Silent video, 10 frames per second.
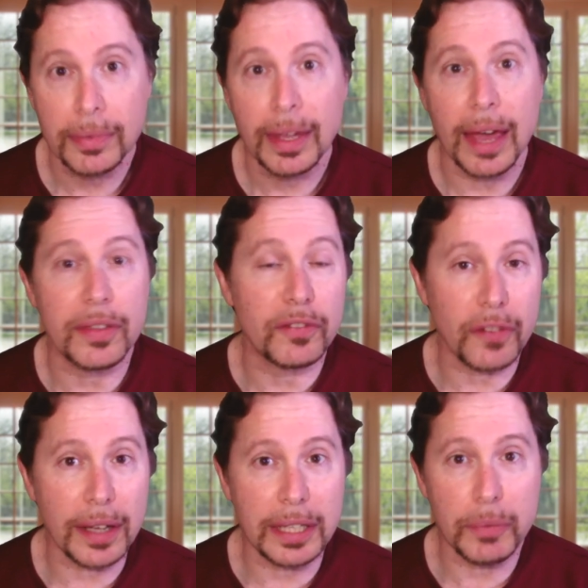And then
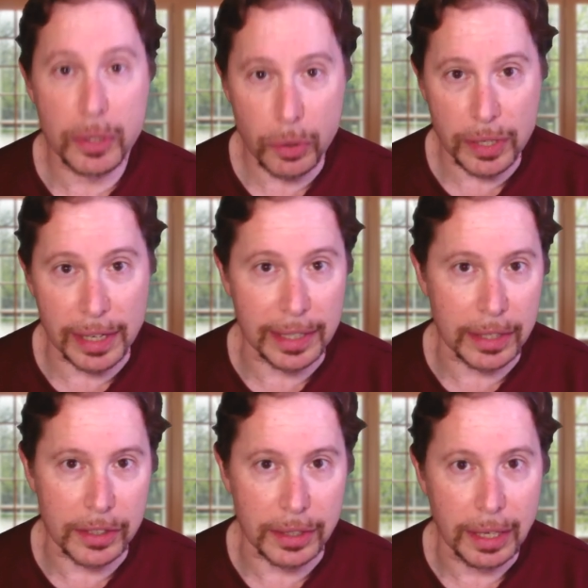finally, resource
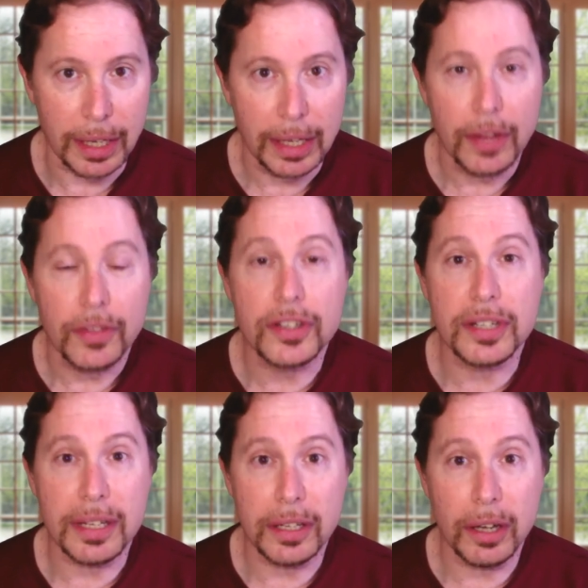allocation. The
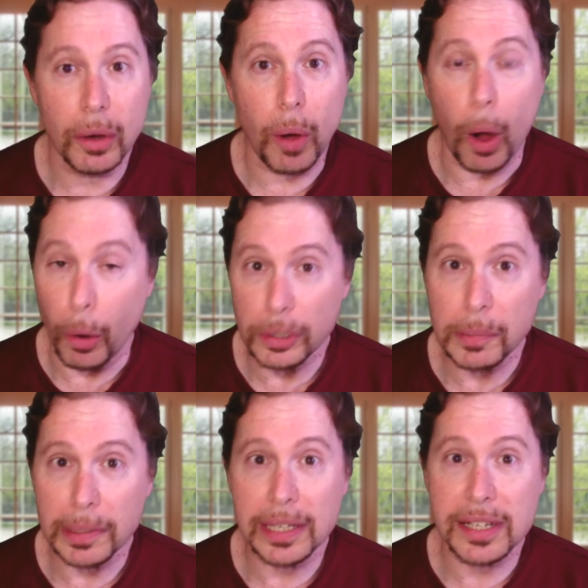CEO
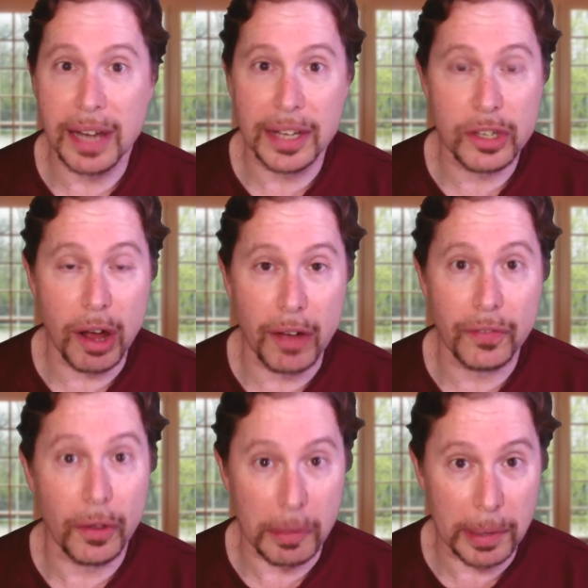ultimately signs off
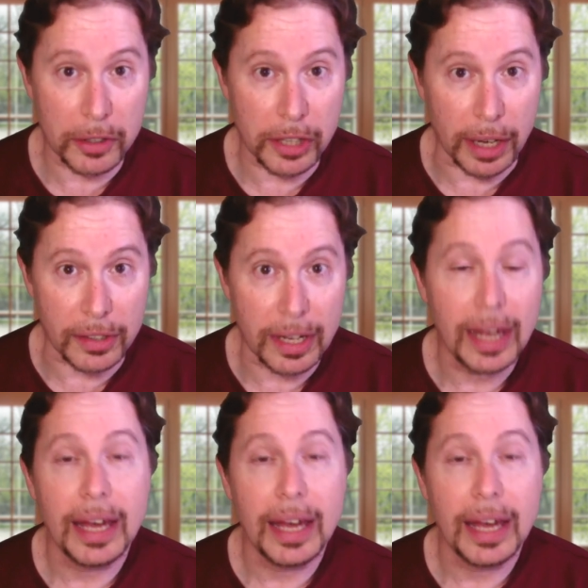on the big checks,